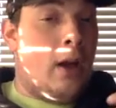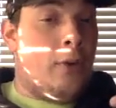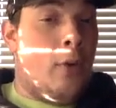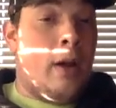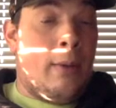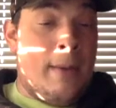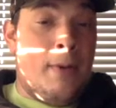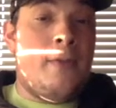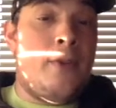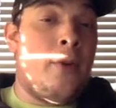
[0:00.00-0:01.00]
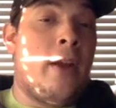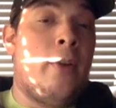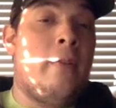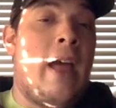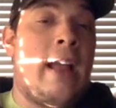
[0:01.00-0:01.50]
So he put the
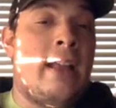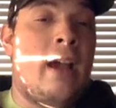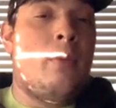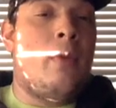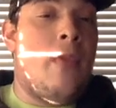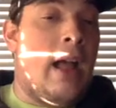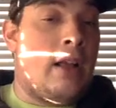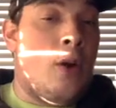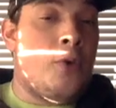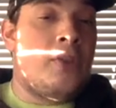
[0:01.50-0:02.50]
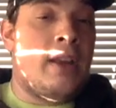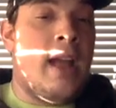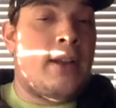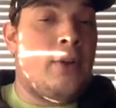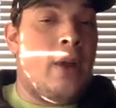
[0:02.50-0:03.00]
trigger in that gun with that ghost
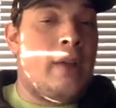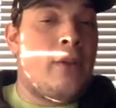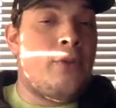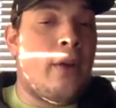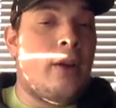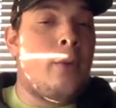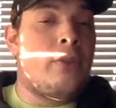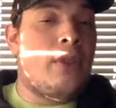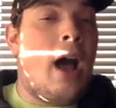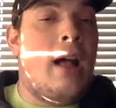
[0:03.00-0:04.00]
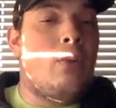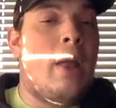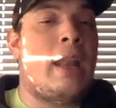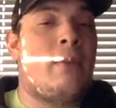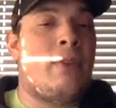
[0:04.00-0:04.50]
connector, and the trigger was not
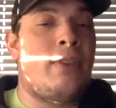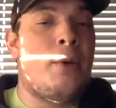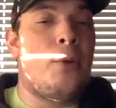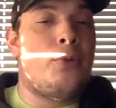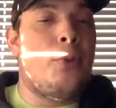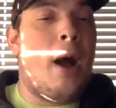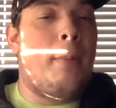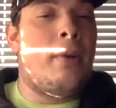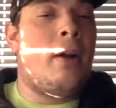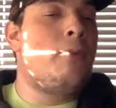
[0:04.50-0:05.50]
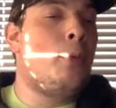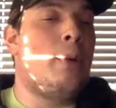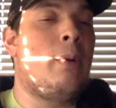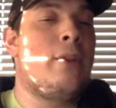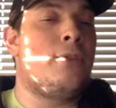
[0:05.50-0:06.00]
letting the sear drop enough to
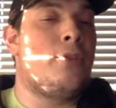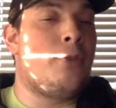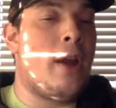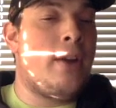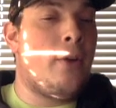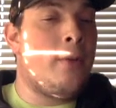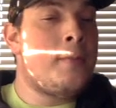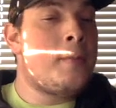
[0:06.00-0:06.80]
release the striker.